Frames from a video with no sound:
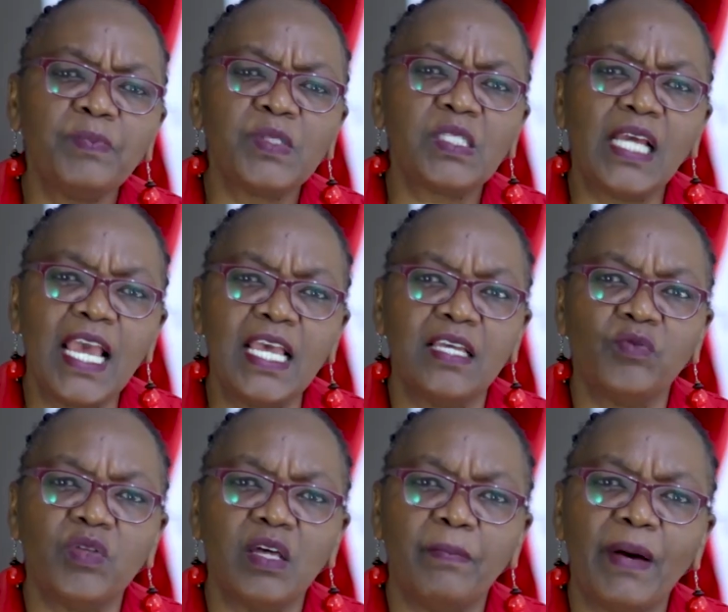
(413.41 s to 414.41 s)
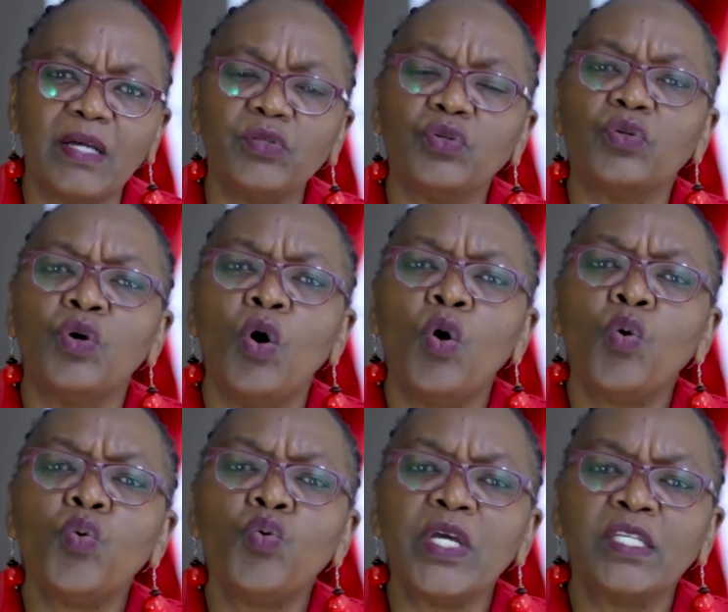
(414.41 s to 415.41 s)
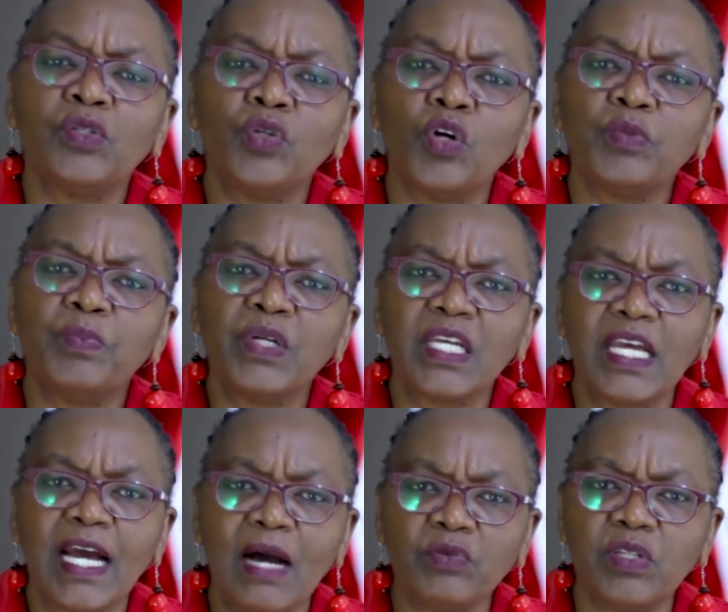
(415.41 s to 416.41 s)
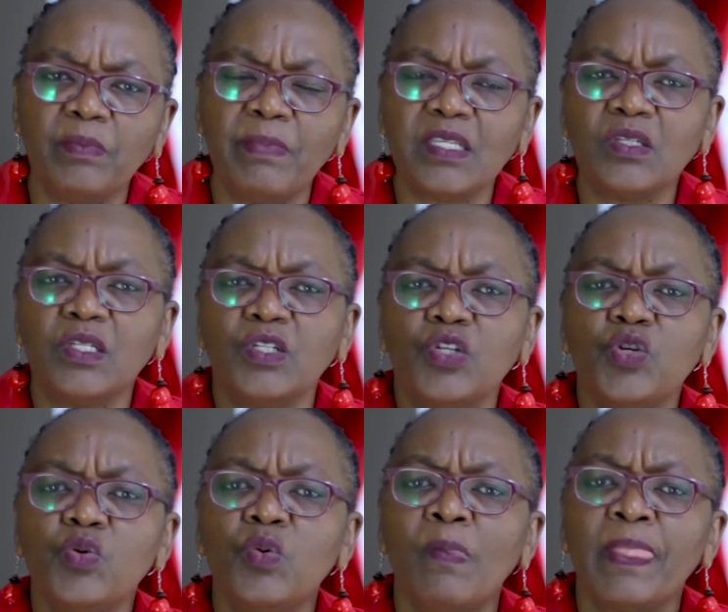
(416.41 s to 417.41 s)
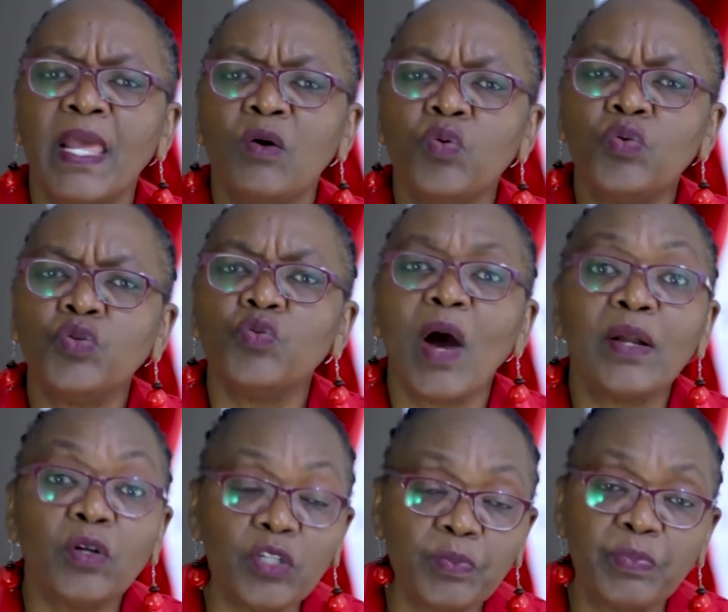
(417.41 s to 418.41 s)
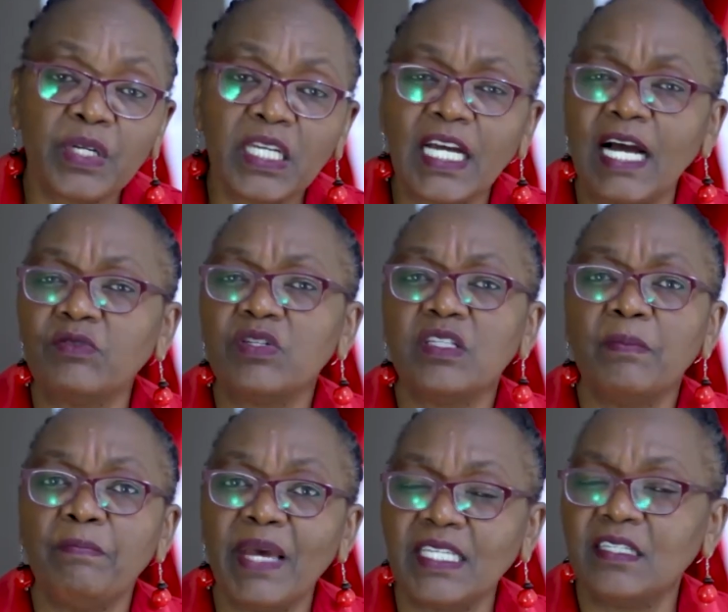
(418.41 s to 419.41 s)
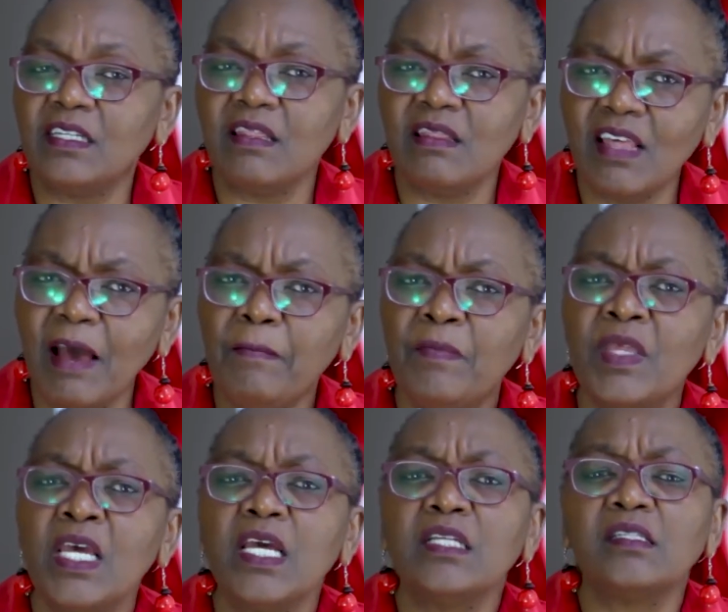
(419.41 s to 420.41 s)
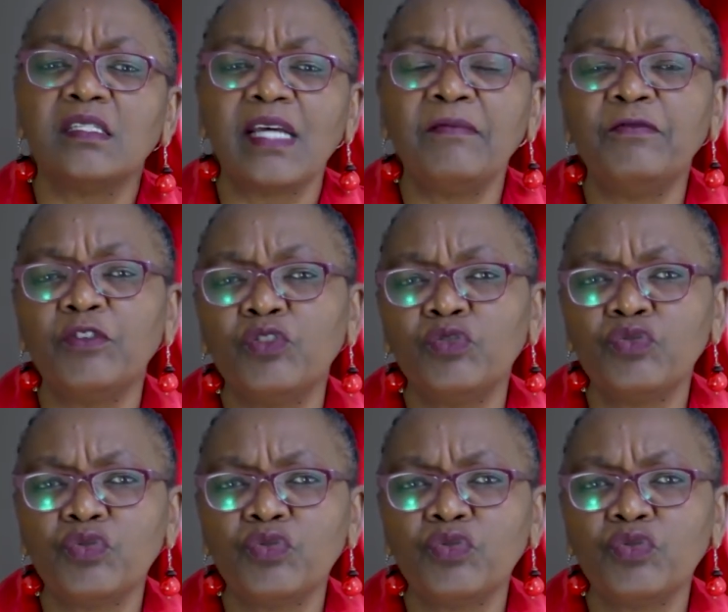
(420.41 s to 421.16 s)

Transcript: staying with a person who is not bringing out the best in you, who you are not bringing out the best in them, it's time for you to